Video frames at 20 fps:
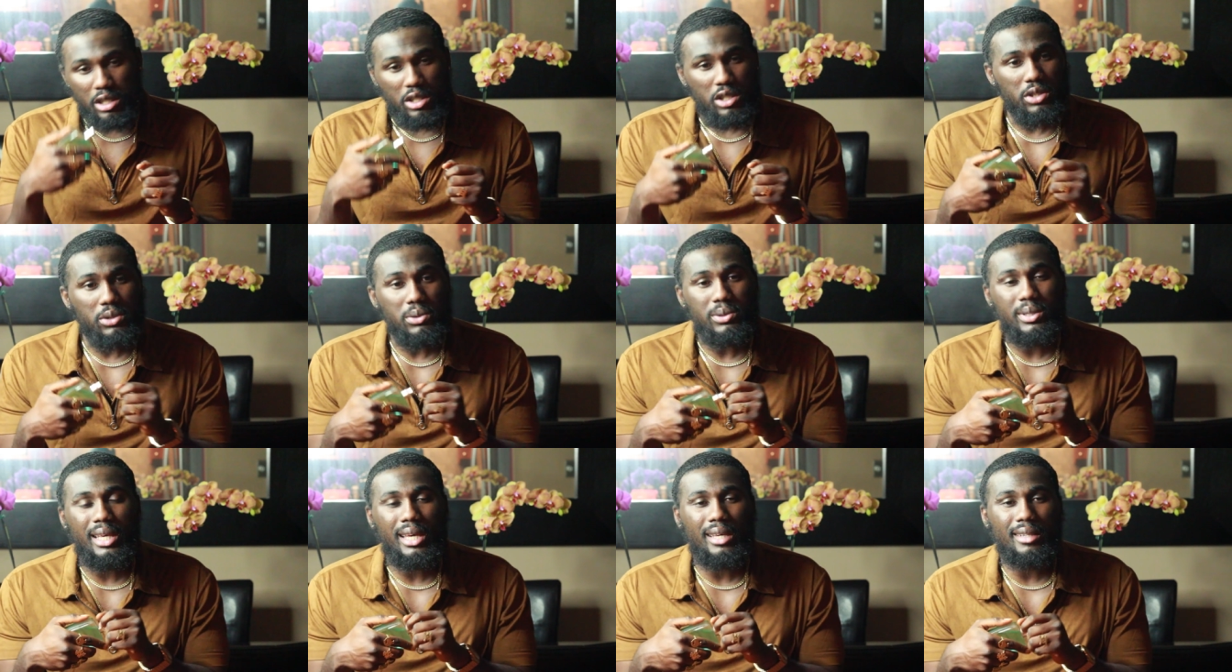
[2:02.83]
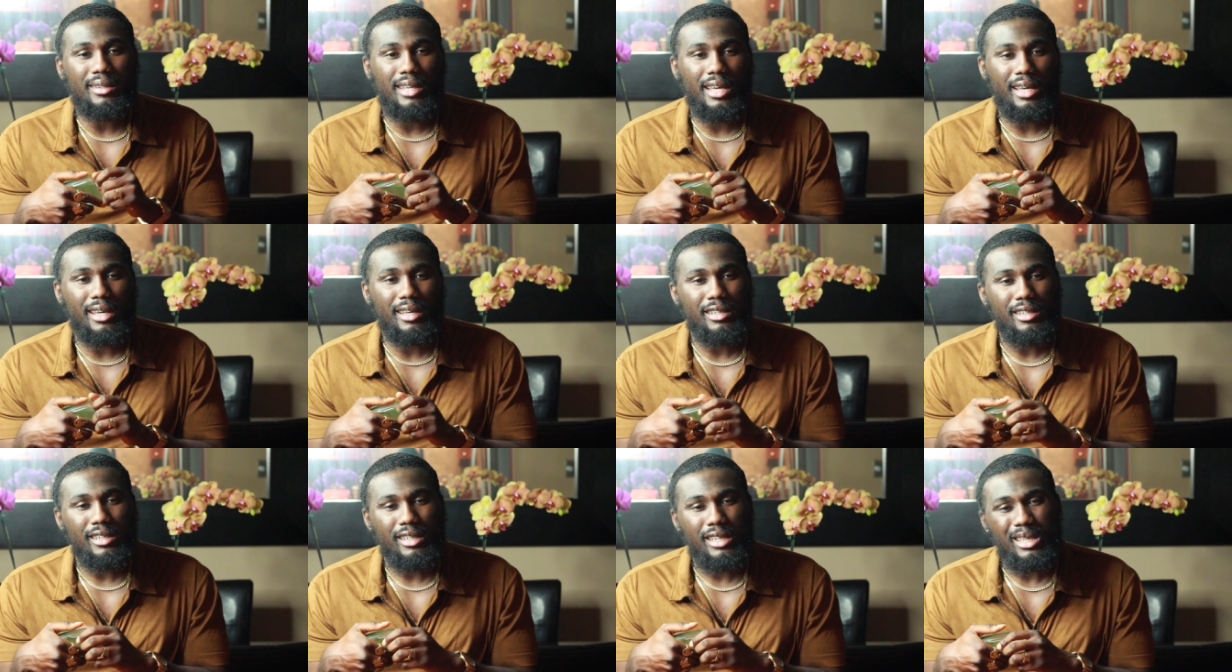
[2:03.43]
you get
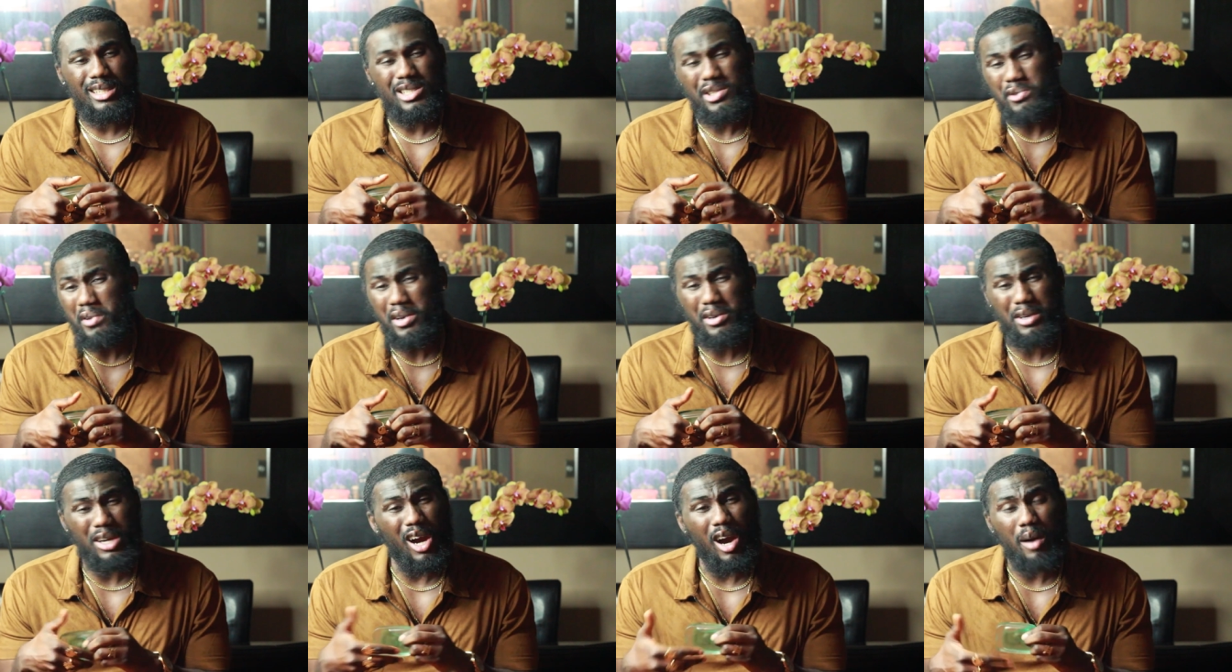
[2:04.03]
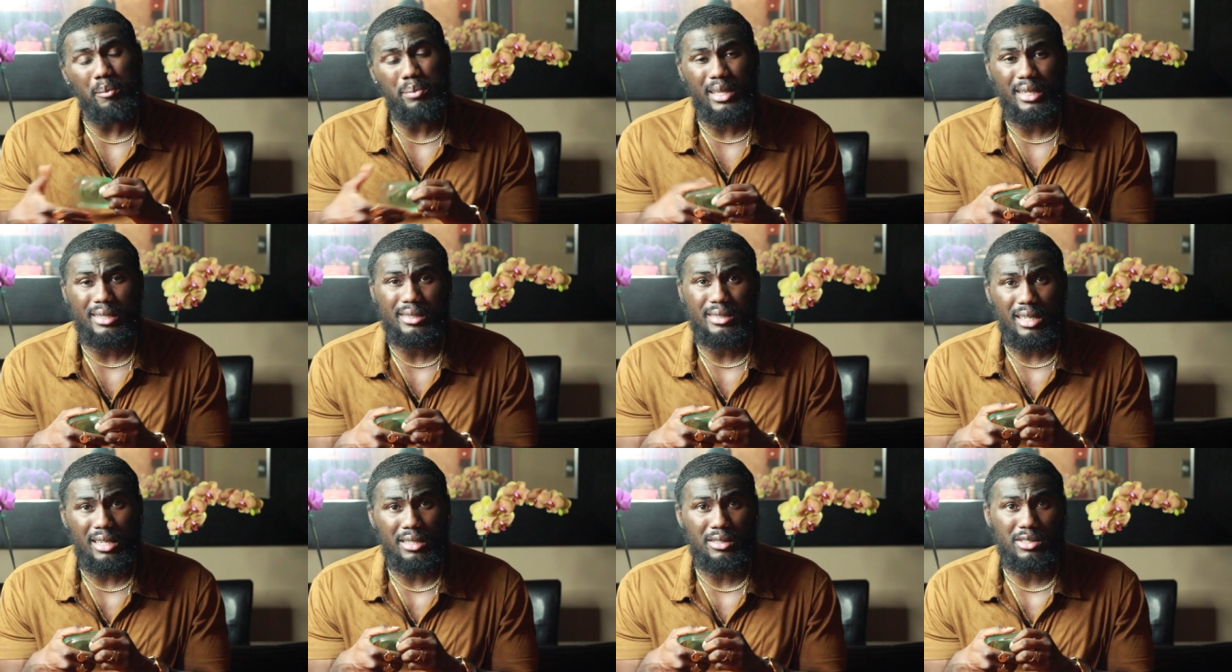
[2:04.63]
like, it's a very
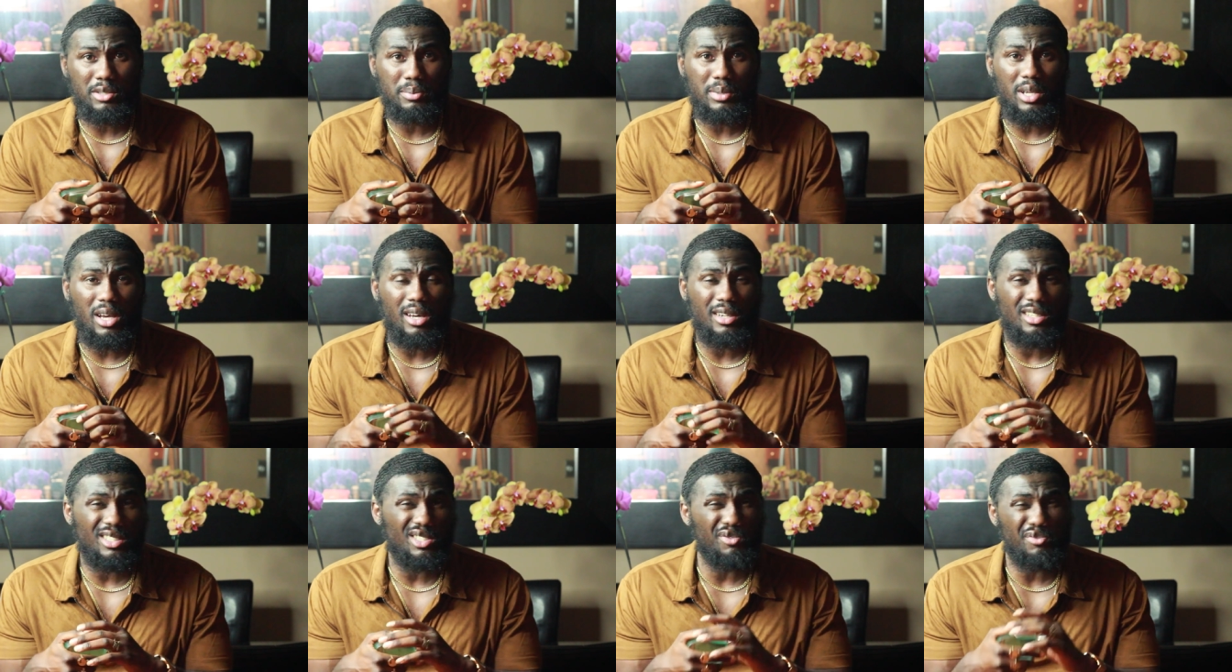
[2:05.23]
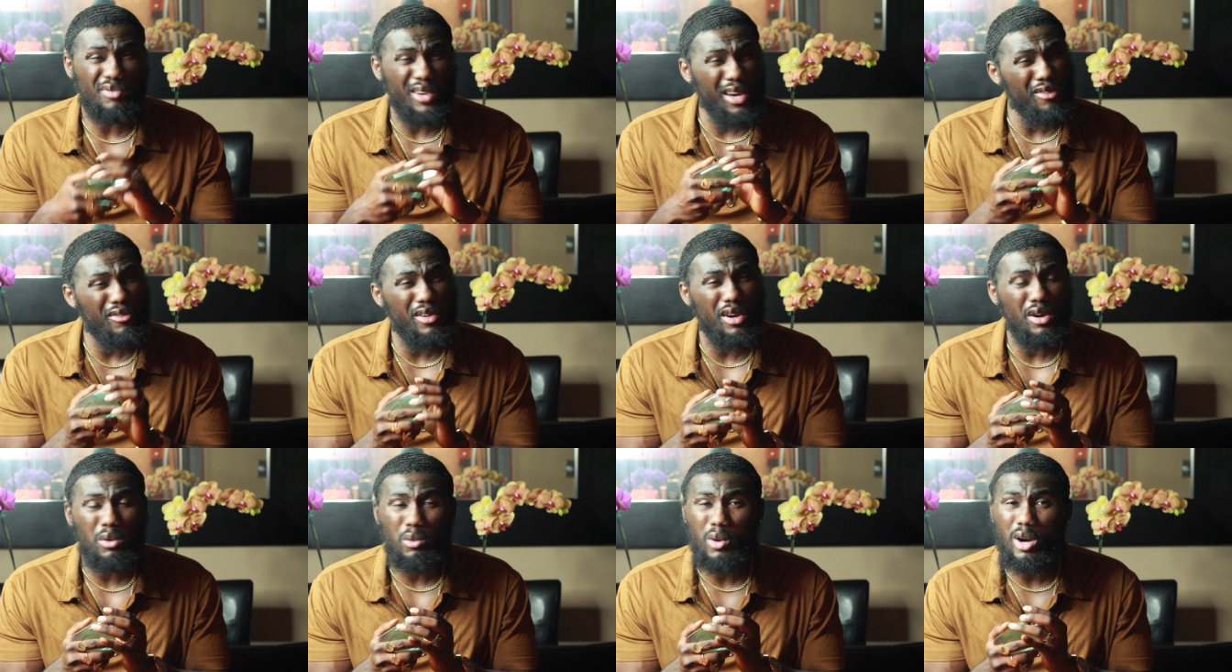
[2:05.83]
complex scent to be honest, very
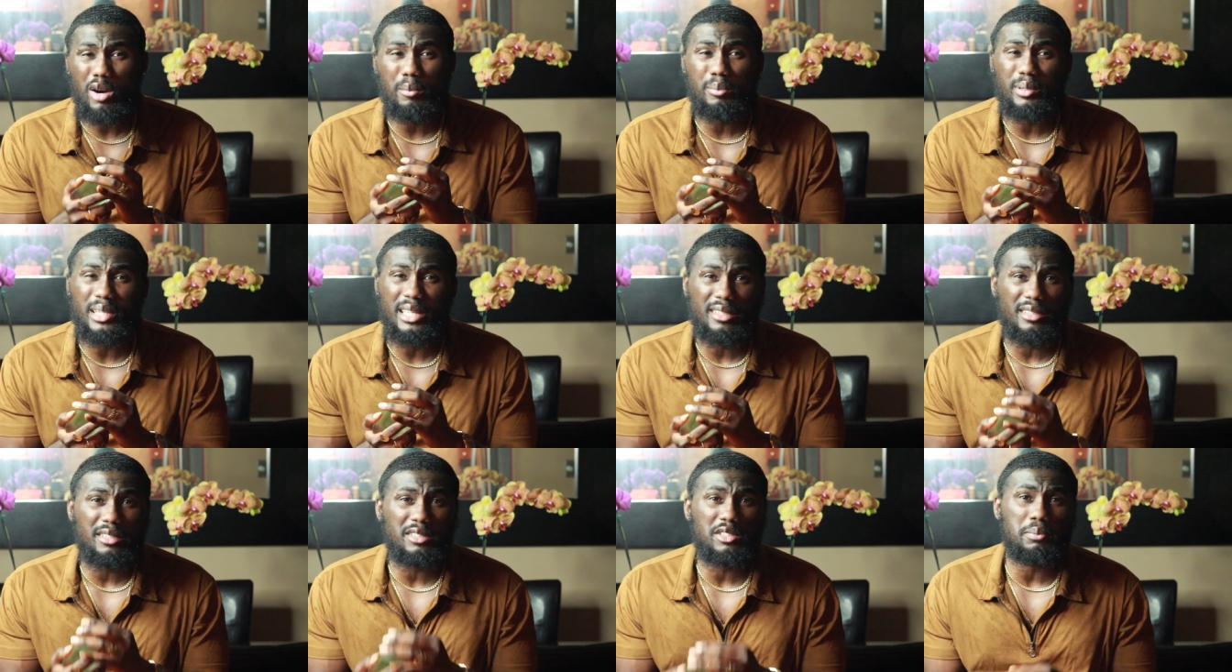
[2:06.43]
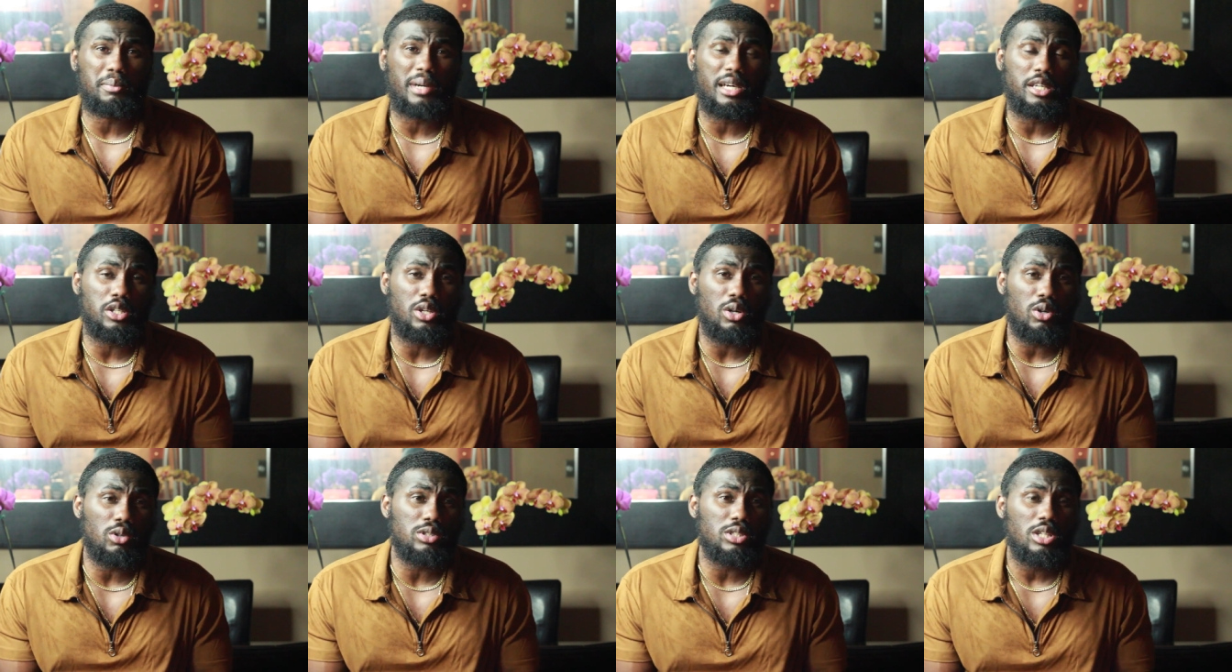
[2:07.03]
very well blended to my
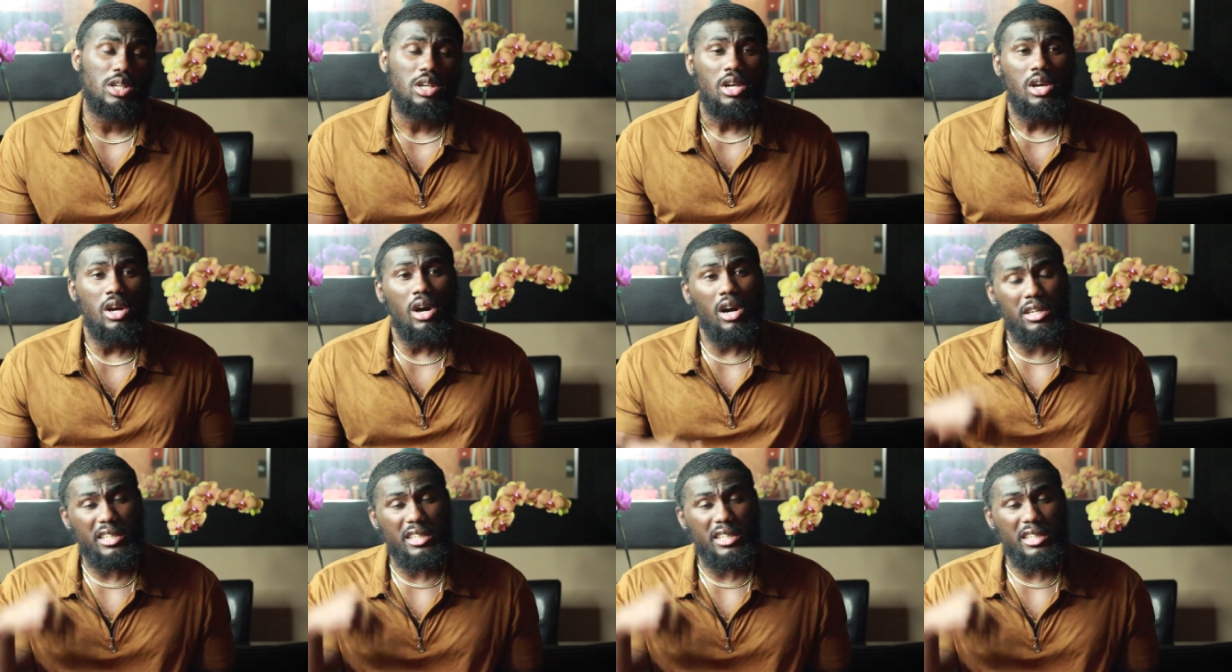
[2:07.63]
nose.